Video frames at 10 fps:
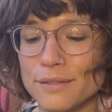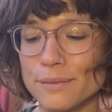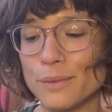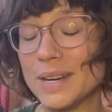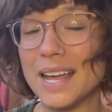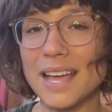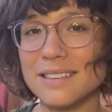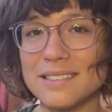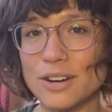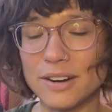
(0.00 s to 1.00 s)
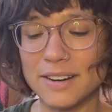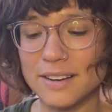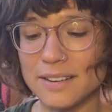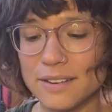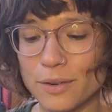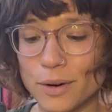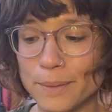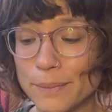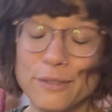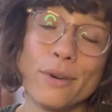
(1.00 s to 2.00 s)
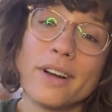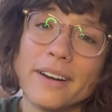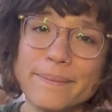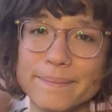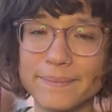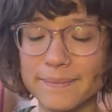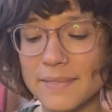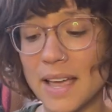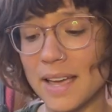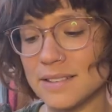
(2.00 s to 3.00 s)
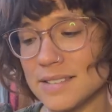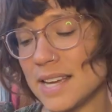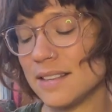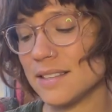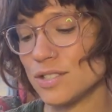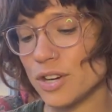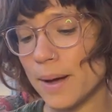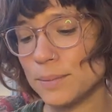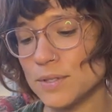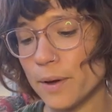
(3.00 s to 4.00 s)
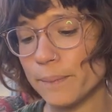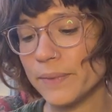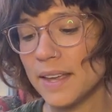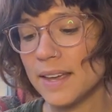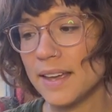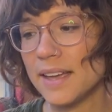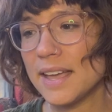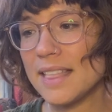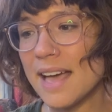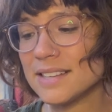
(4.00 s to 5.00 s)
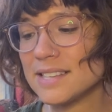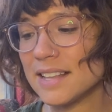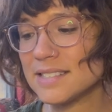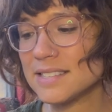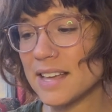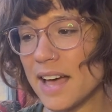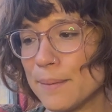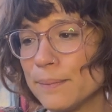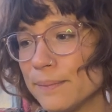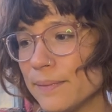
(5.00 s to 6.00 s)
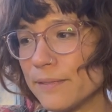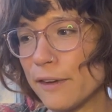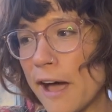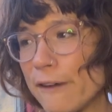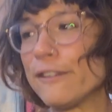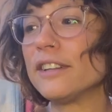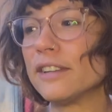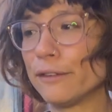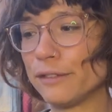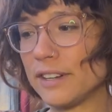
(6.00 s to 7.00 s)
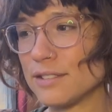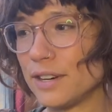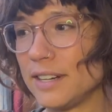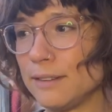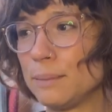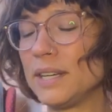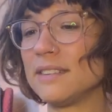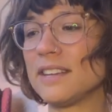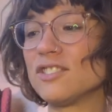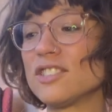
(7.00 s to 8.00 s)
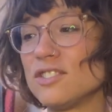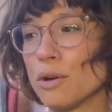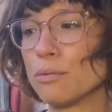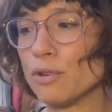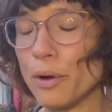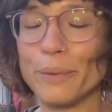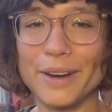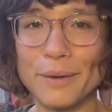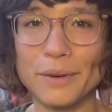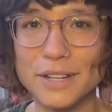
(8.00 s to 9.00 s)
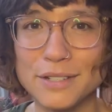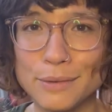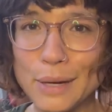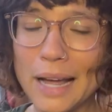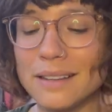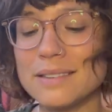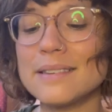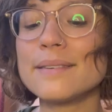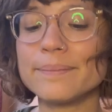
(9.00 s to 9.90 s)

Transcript: when I had started or before I had taken this job. So in that sense, I'm, I feel a little frustrated because I just don't know what I want to do next.